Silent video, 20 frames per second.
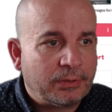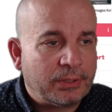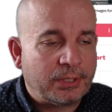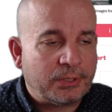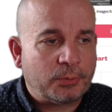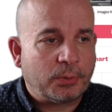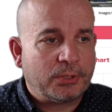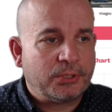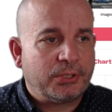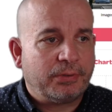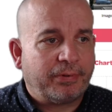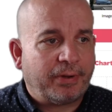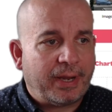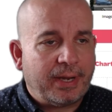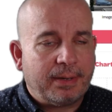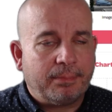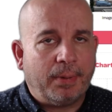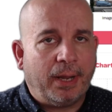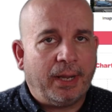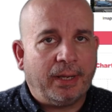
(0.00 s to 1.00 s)
This one's your
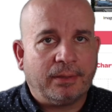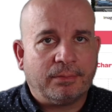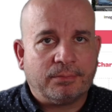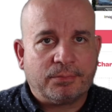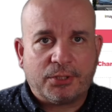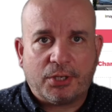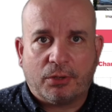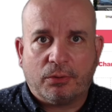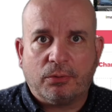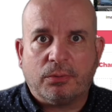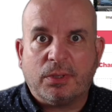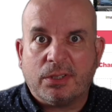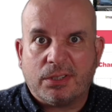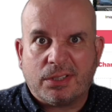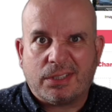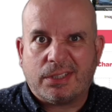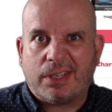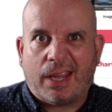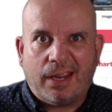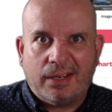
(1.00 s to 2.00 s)
van man, so your
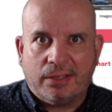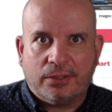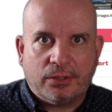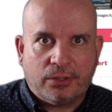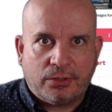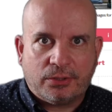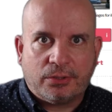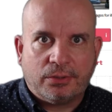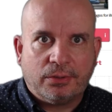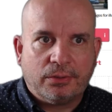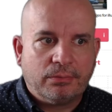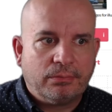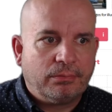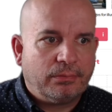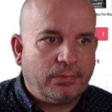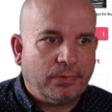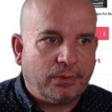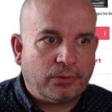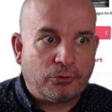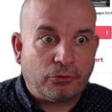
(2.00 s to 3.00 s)
standard
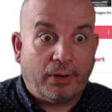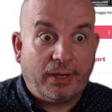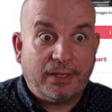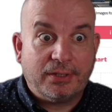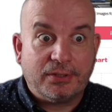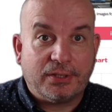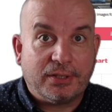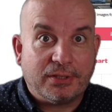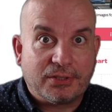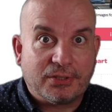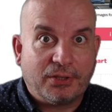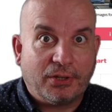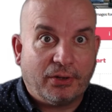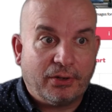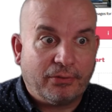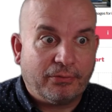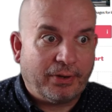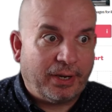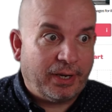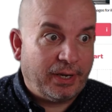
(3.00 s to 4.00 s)
transit
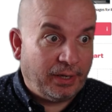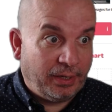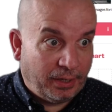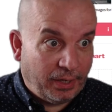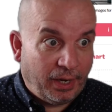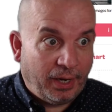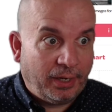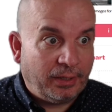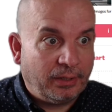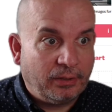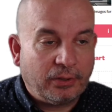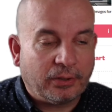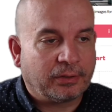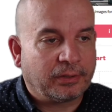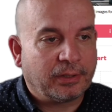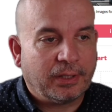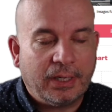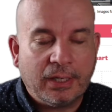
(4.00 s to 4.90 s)
style van. And look,